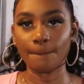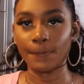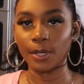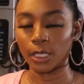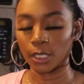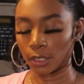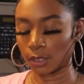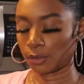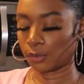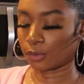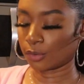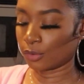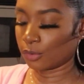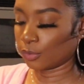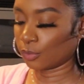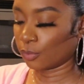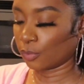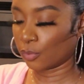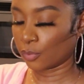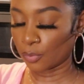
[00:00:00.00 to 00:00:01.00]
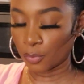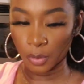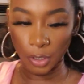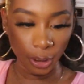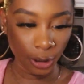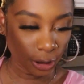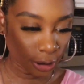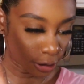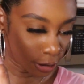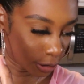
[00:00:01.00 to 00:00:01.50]
Put a little
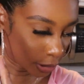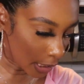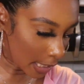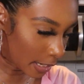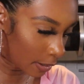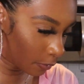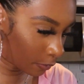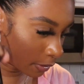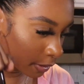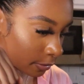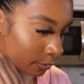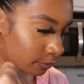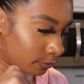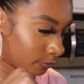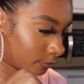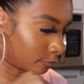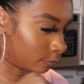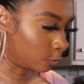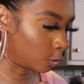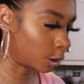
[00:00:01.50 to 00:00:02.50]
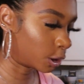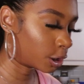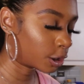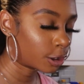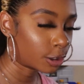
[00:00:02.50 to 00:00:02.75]
Worcestershire. I